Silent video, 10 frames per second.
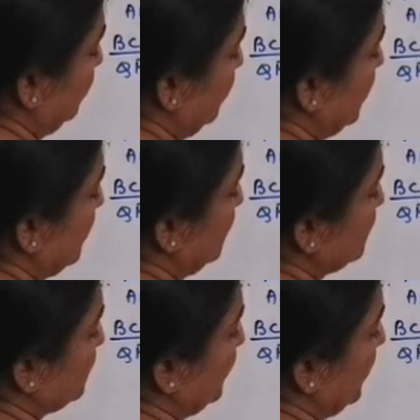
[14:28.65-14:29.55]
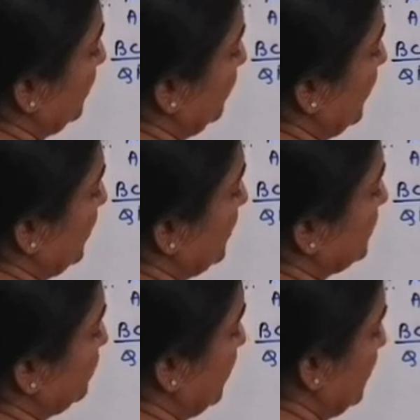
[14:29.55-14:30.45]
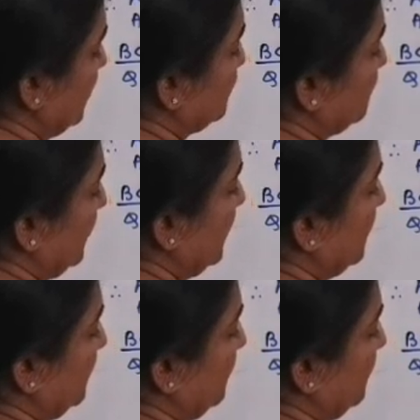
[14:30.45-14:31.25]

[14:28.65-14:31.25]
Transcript: PQ square minus PR square,